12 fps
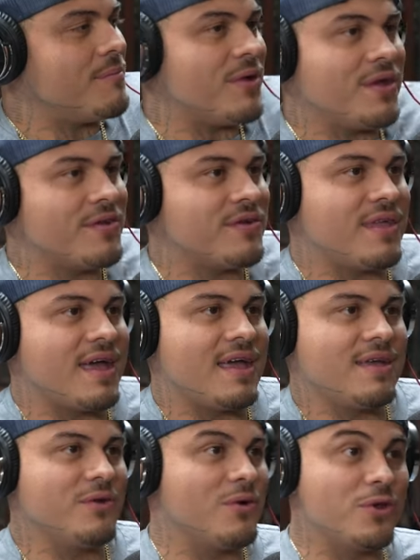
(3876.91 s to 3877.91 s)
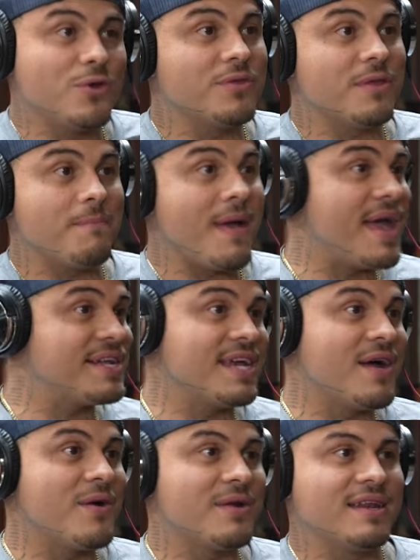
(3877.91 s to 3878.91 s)
brother that you know you were the bad
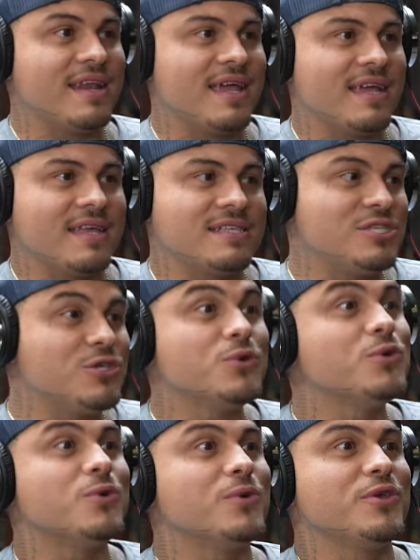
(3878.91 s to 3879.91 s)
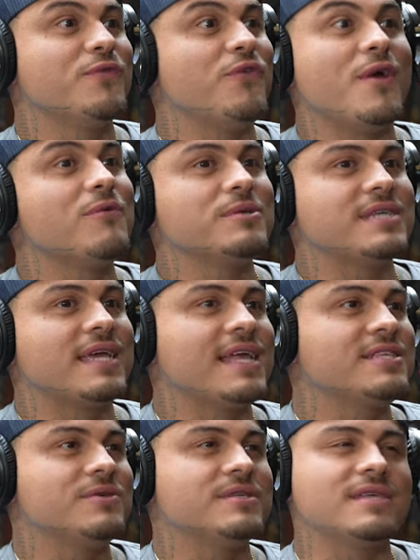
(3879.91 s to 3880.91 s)
child and like it's you you feel everyone's
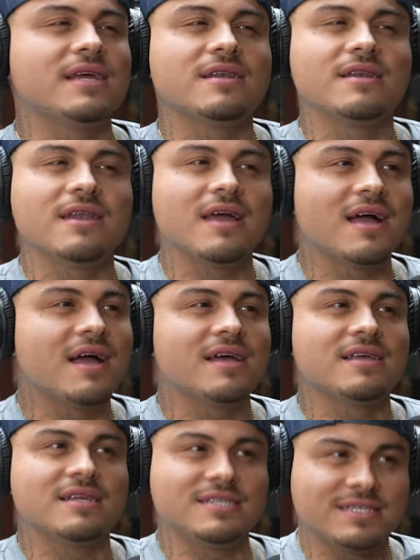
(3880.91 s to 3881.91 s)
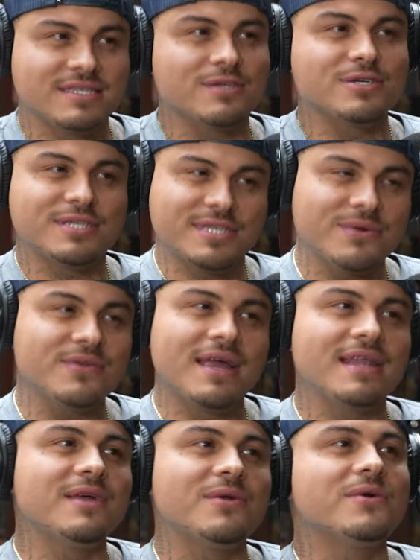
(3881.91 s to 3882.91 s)
against you and it's like nah it's just there's still
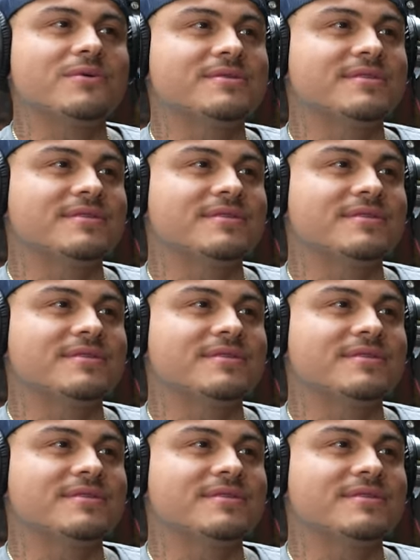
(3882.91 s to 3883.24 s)
that little